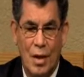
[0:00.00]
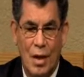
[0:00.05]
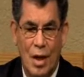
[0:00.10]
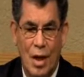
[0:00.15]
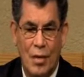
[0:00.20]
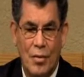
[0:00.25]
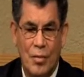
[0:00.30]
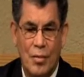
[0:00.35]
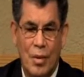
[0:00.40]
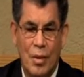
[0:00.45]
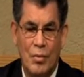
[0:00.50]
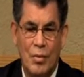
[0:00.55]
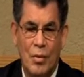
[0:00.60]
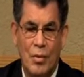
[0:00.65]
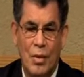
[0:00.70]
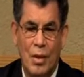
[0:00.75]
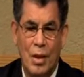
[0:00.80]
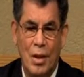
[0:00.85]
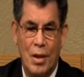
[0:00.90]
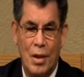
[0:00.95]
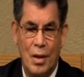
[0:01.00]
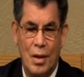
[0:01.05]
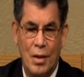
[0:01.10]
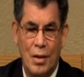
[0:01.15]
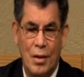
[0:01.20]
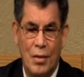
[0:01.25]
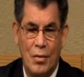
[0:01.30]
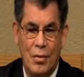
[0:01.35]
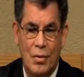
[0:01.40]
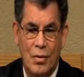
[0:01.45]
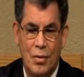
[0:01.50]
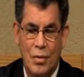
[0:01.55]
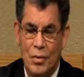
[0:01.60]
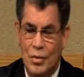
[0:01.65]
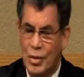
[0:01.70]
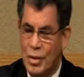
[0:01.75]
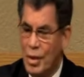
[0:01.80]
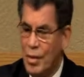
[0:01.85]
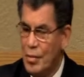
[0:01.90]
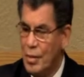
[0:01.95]
I remember one lady who was
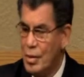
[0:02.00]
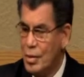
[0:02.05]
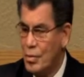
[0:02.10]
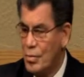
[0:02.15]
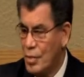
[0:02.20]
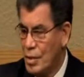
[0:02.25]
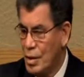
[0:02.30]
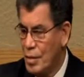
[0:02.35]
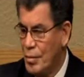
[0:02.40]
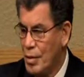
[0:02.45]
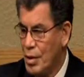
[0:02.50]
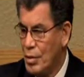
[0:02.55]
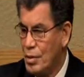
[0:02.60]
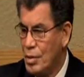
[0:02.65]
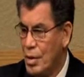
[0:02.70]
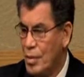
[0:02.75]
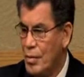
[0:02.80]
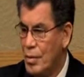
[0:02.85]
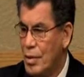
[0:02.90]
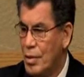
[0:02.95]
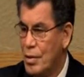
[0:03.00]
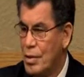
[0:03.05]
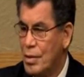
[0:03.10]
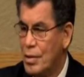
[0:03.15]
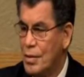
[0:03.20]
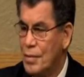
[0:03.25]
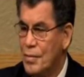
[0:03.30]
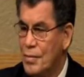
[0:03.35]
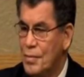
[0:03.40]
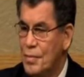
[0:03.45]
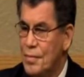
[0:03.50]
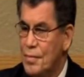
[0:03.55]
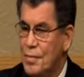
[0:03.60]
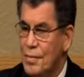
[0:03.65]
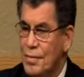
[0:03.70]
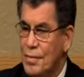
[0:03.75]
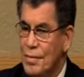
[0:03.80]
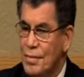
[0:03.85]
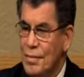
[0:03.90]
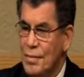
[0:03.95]
coming to one of my seminars,
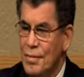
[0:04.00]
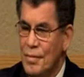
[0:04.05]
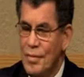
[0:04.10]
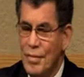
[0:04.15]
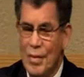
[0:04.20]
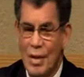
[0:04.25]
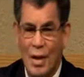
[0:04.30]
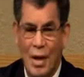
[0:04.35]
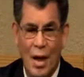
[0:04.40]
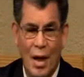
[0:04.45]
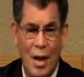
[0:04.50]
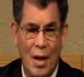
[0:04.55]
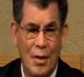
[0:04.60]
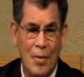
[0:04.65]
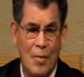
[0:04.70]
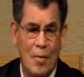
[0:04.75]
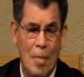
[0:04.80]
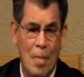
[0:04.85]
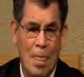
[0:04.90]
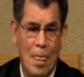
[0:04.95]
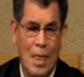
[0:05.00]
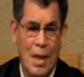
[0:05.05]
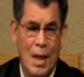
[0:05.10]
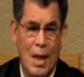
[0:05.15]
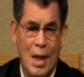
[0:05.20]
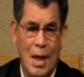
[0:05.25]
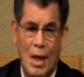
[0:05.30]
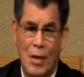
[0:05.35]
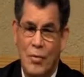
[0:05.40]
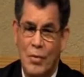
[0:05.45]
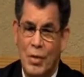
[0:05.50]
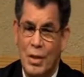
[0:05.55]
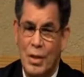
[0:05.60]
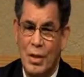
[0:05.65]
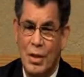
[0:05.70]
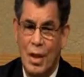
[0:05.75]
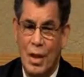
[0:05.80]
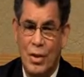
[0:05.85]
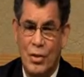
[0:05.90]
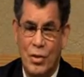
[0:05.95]
and every
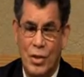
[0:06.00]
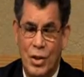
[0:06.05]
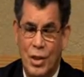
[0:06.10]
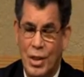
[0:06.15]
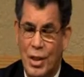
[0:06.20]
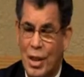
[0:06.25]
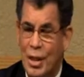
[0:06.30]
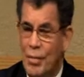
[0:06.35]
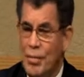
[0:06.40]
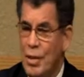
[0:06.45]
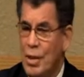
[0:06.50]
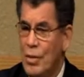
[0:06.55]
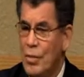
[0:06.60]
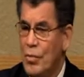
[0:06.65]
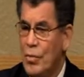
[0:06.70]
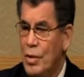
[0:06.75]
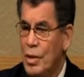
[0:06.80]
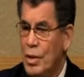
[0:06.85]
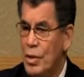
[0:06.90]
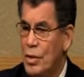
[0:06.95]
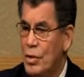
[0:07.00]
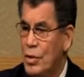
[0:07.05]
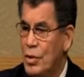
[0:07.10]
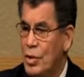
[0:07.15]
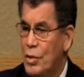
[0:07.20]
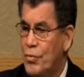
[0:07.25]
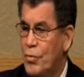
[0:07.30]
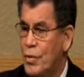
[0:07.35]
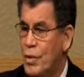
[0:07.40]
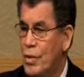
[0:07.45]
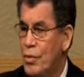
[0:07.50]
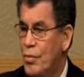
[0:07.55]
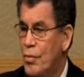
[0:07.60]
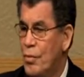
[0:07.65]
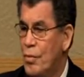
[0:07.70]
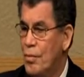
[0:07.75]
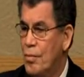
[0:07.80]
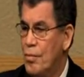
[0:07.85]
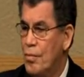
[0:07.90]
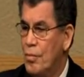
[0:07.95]
night she came in with a different
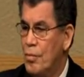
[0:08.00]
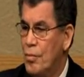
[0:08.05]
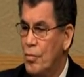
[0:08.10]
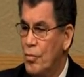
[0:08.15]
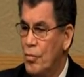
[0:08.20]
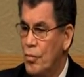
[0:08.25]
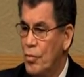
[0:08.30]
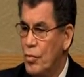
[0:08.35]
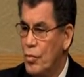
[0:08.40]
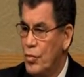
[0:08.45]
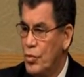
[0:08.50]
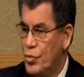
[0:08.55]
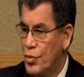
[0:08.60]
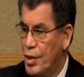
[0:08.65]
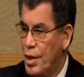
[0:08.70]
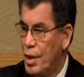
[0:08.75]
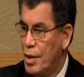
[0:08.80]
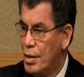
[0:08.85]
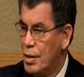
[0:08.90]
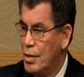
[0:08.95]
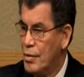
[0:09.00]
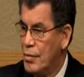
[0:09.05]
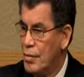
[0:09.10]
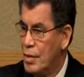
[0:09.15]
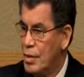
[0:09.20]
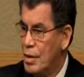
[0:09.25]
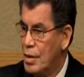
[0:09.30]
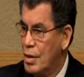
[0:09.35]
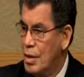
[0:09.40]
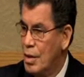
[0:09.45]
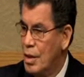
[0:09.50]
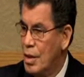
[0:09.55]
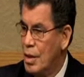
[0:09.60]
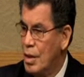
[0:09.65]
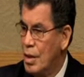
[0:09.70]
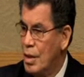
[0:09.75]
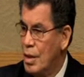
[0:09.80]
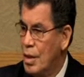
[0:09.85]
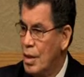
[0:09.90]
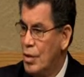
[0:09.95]
set
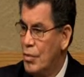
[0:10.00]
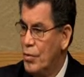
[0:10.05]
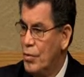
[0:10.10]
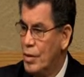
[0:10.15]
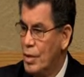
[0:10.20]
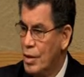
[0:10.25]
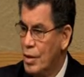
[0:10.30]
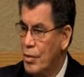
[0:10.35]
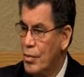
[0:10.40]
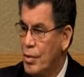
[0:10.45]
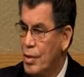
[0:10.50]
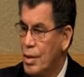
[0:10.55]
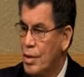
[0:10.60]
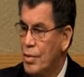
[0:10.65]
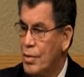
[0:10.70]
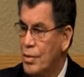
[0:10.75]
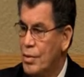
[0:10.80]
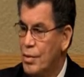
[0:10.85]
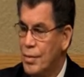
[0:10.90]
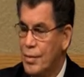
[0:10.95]
of earrings,